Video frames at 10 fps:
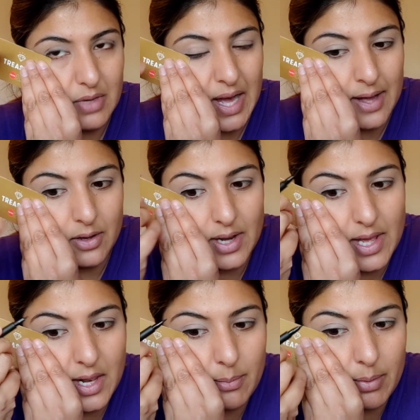angle
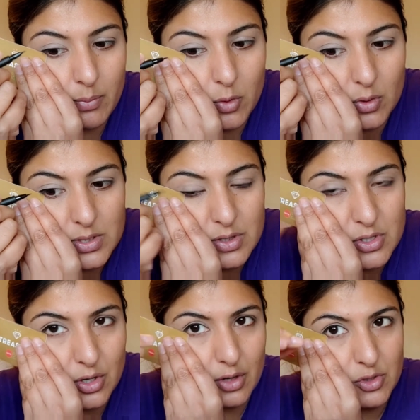it a little bit more so
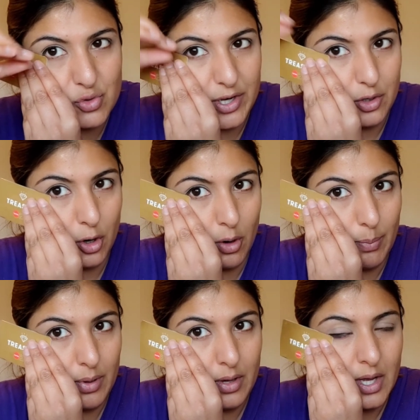it's not going straight
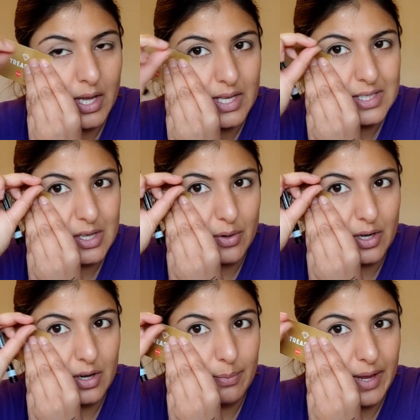up, it's going
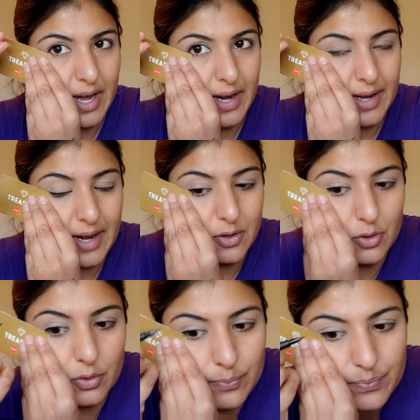a little bit at an
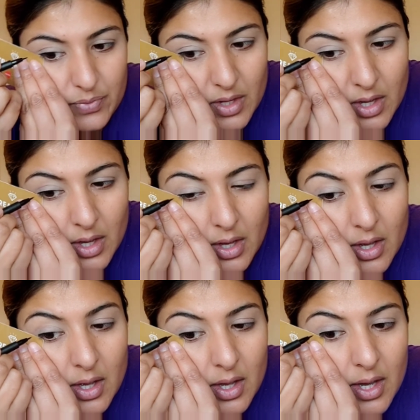angle.
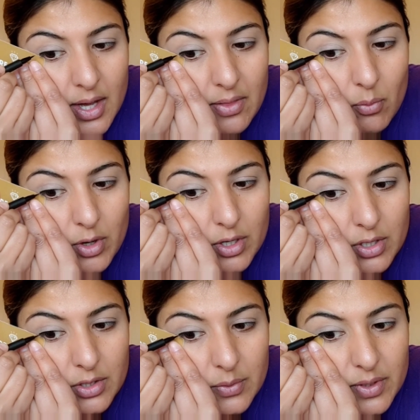And then what you're
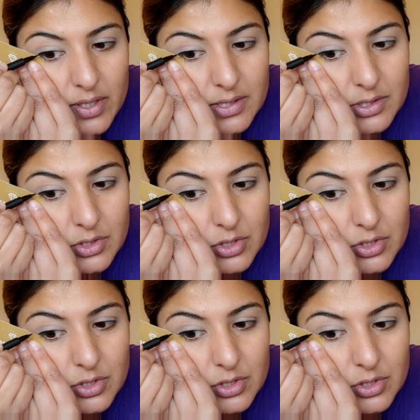going to do is